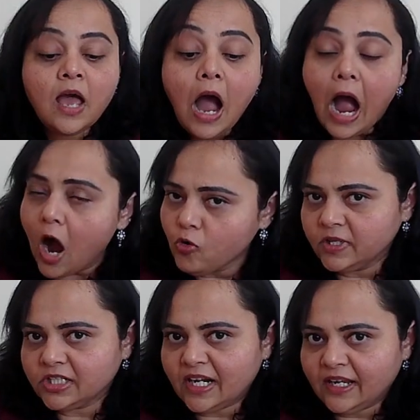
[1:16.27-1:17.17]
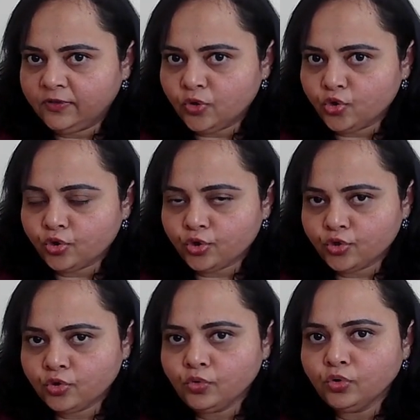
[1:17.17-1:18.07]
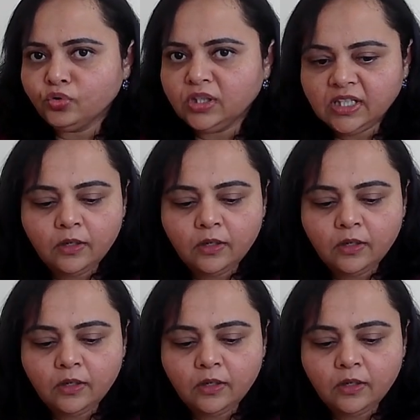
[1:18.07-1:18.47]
how much life insurance do you need,